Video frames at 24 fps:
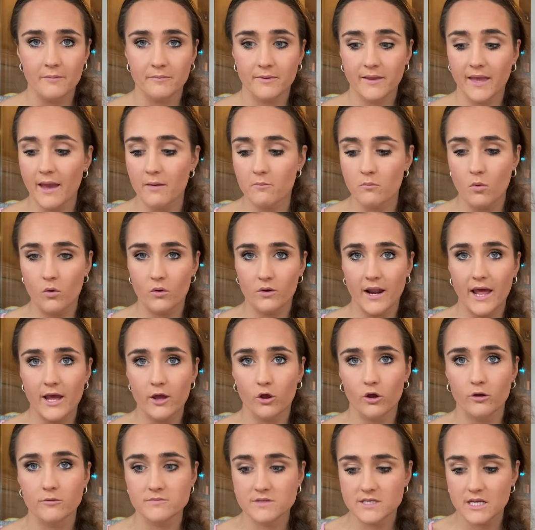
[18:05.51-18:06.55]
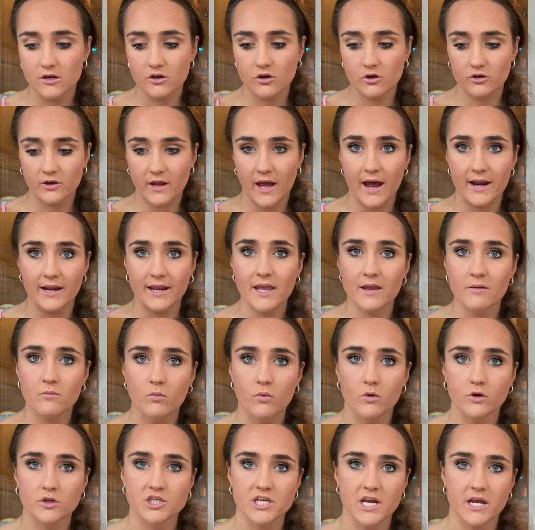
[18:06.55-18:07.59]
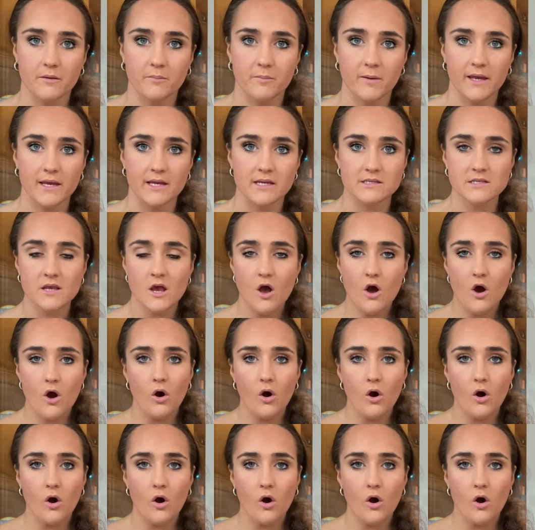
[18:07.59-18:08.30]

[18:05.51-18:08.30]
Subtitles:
Get more legumes into your diet, eat more chickpeas.